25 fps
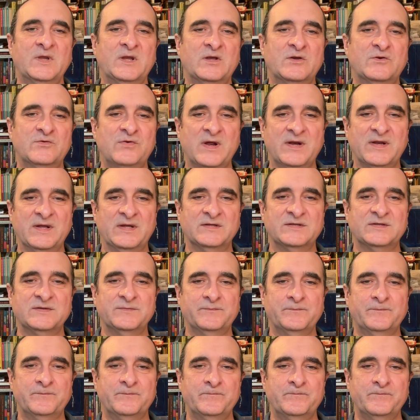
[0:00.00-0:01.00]
Credit
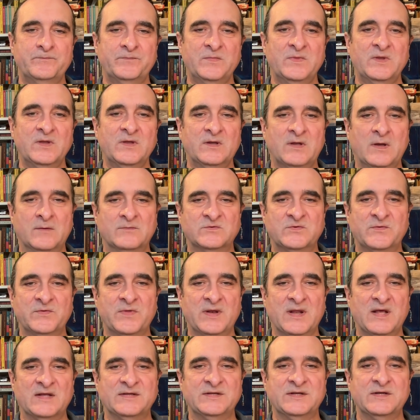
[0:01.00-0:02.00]
comes from
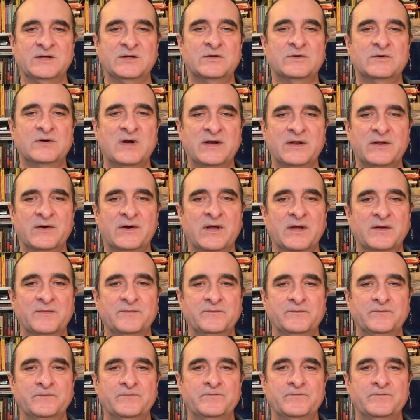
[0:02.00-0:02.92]
the Latin credere,